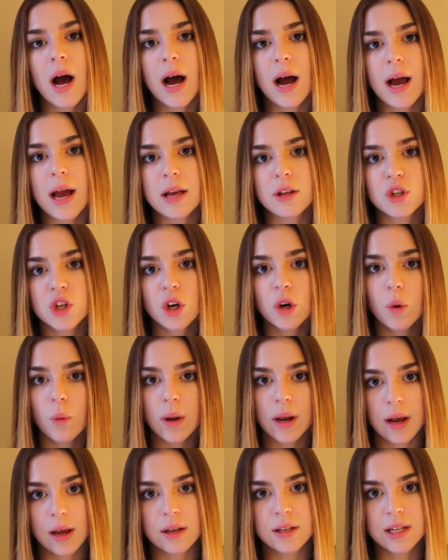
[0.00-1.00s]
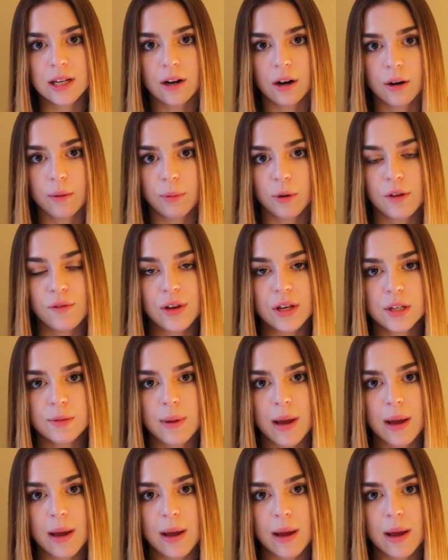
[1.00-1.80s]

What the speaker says: I took what I did on a previous